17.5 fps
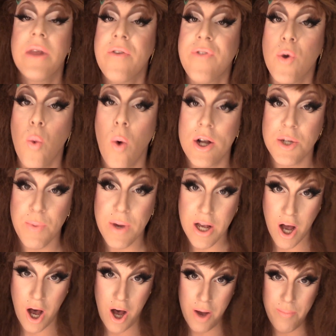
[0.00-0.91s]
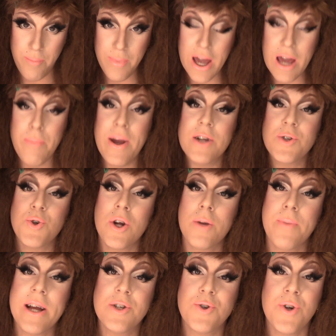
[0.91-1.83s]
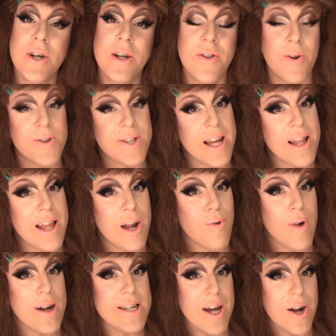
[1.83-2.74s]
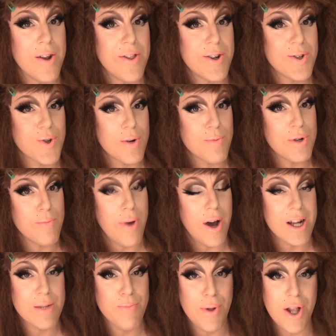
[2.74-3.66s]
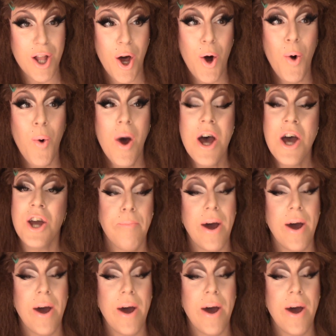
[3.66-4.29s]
If you want to become a Patreon patron, there's a link right down in the description box below.